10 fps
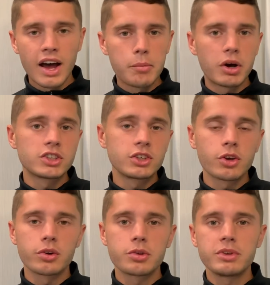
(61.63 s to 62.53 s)
I'm also
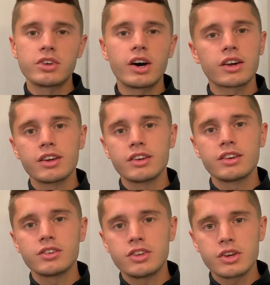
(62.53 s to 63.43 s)
going to be
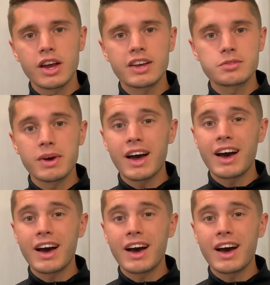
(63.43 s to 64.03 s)
talking to you guys about how